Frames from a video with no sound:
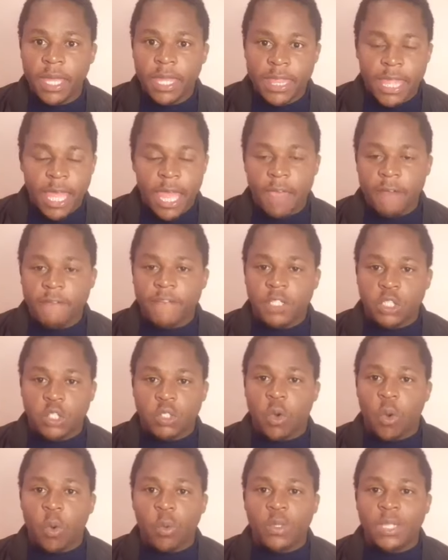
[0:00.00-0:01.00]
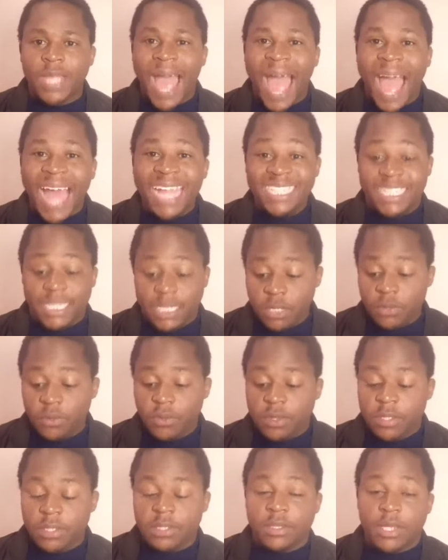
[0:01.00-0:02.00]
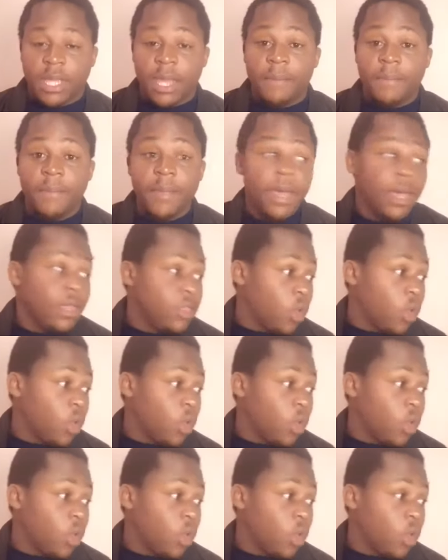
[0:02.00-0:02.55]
They haven't scored until this time.